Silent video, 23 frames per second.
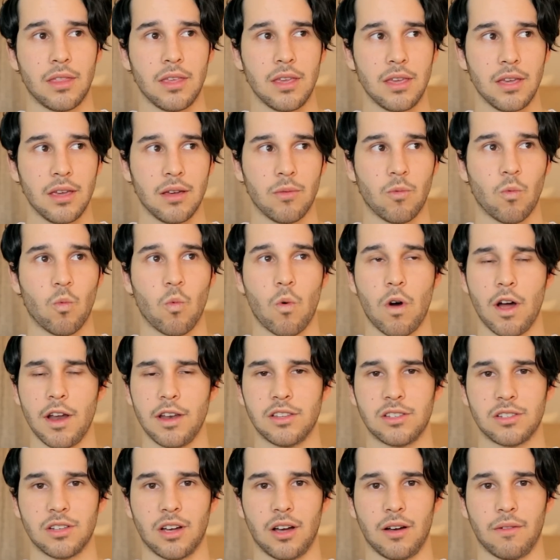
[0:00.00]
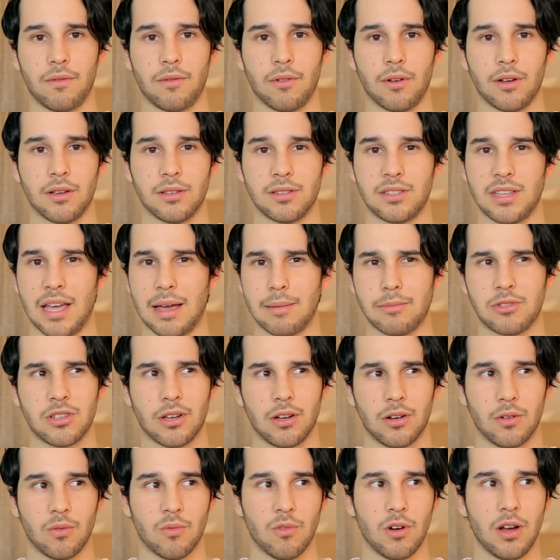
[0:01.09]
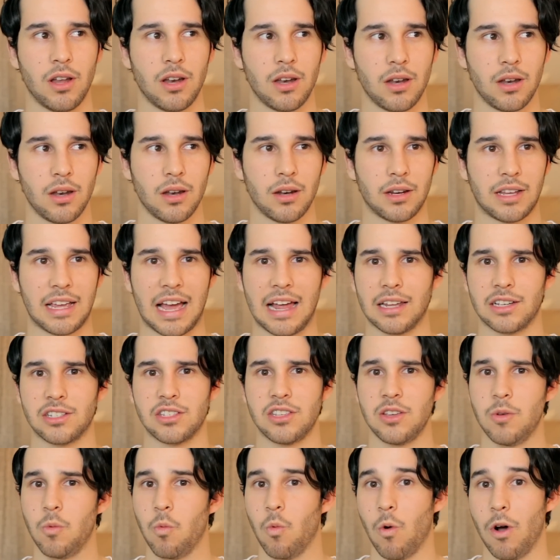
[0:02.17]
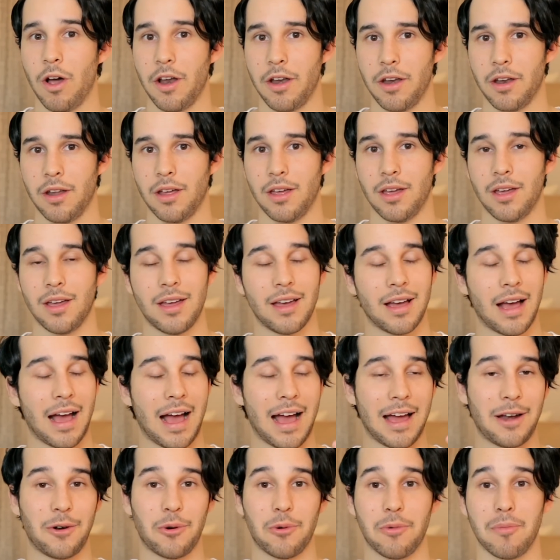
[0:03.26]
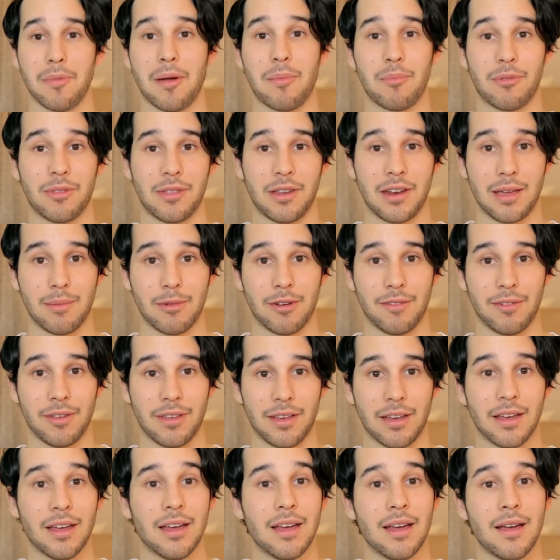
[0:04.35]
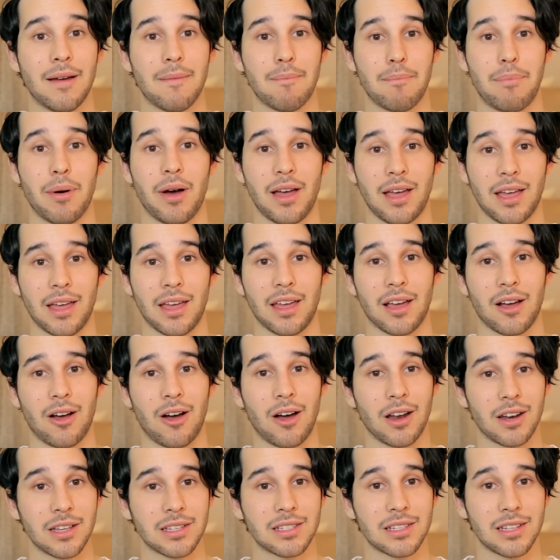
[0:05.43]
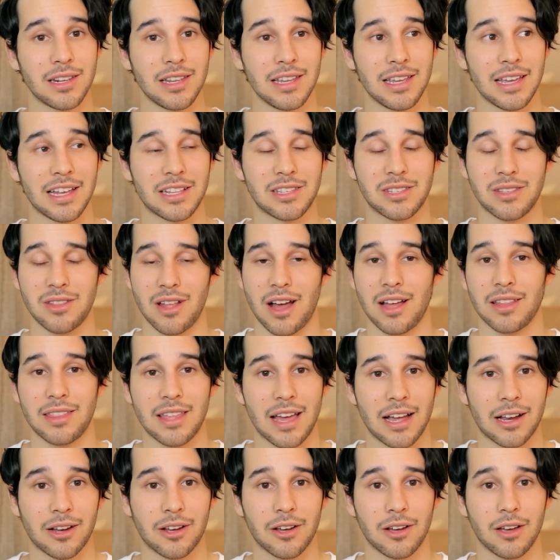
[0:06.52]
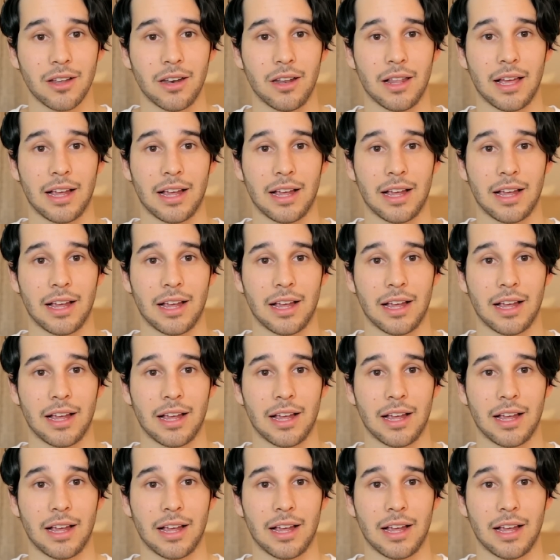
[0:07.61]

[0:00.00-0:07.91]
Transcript: the One software, Samsung One, Galaxy One. I don't remember the name of it. But honestly, it's not that good.